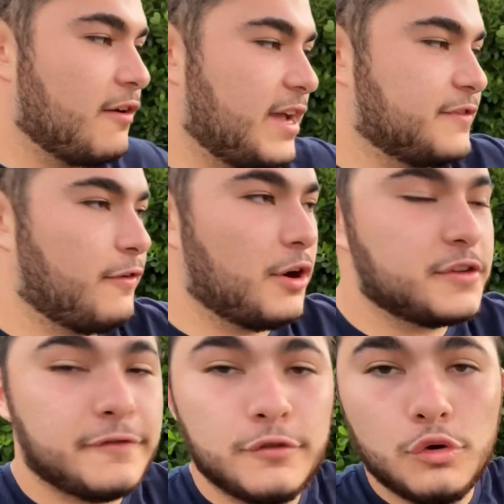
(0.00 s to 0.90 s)
As far
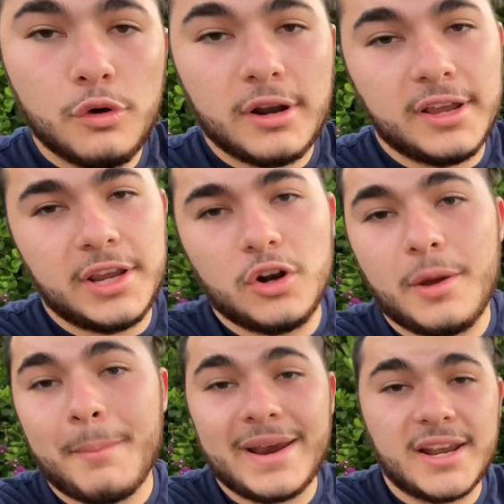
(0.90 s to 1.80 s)
as food, eh, you know,
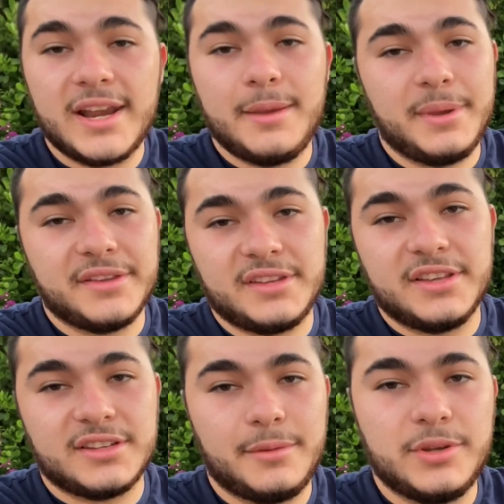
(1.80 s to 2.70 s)
it might not eat because it
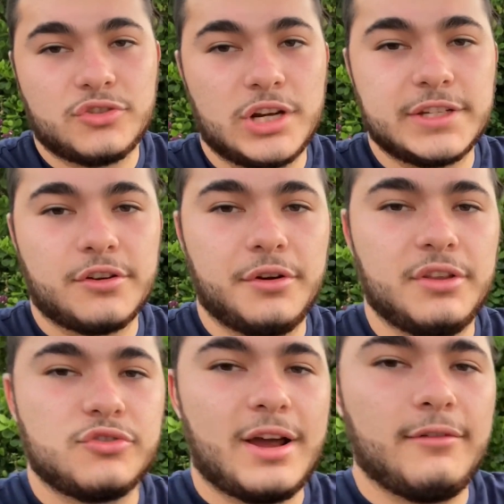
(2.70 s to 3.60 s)
is going to be stressed during
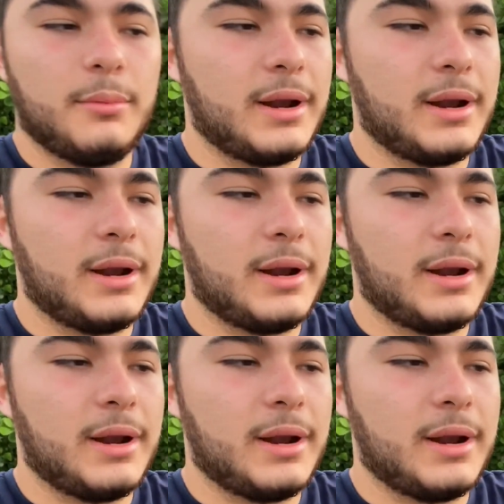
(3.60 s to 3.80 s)
the travel,